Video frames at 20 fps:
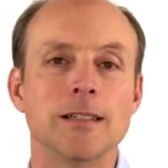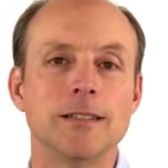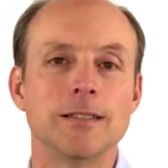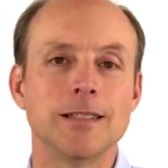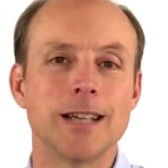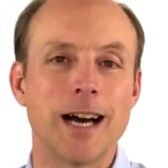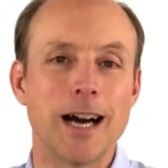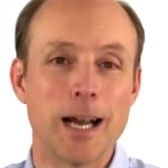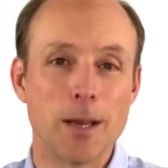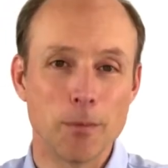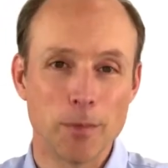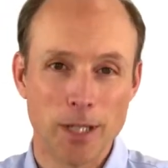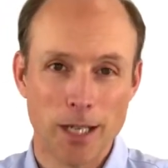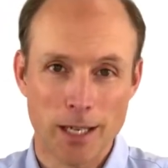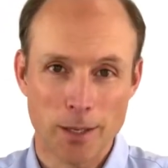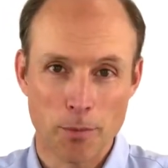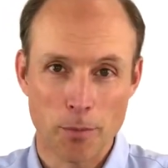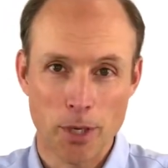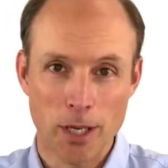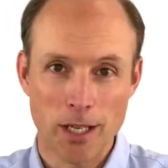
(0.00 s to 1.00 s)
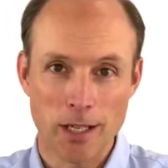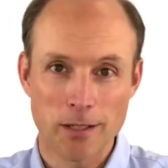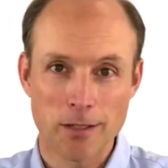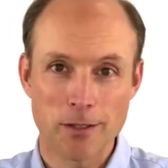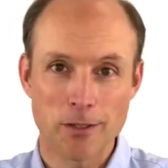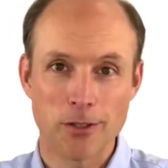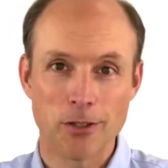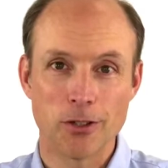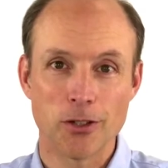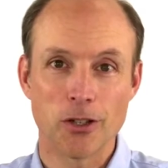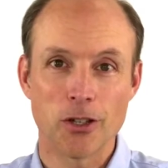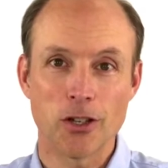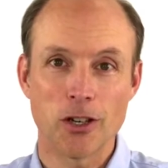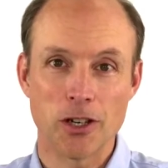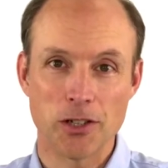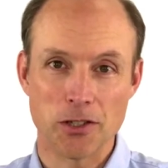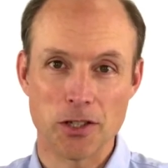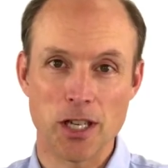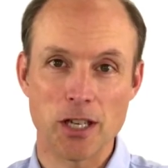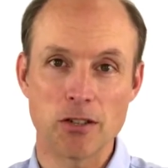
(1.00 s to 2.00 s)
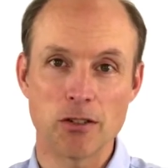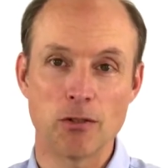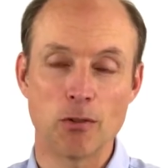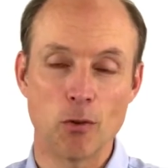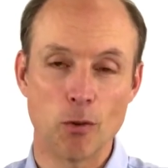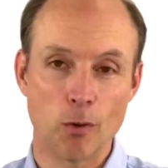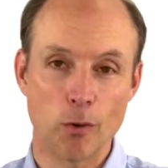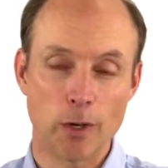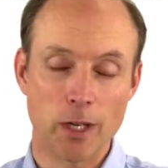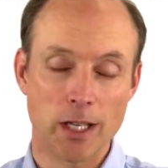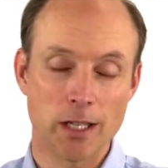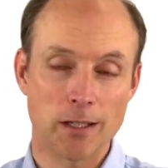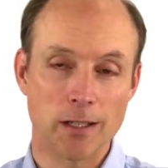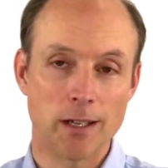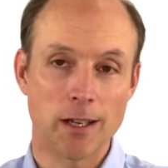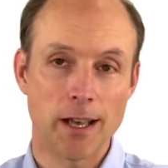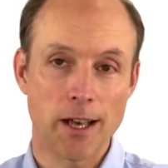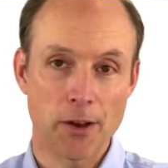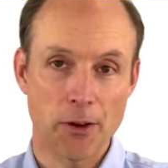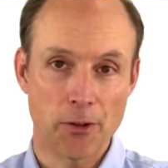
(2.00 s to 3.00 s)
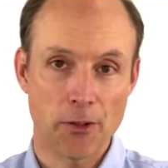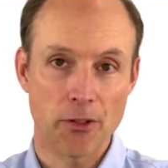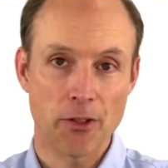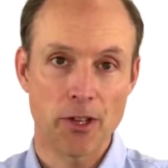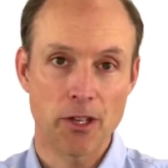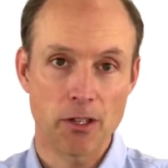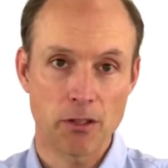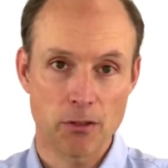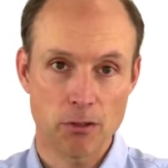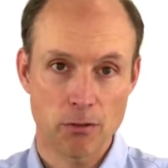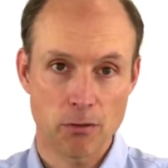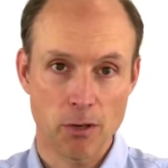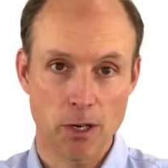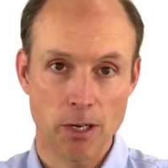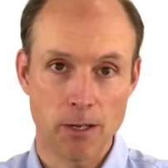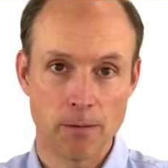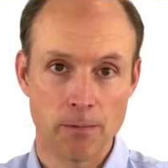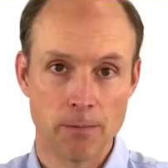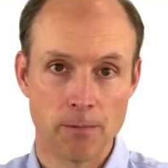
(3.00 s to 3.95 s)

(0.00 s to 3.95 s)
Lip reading: timeline-based, causation-oriented health history.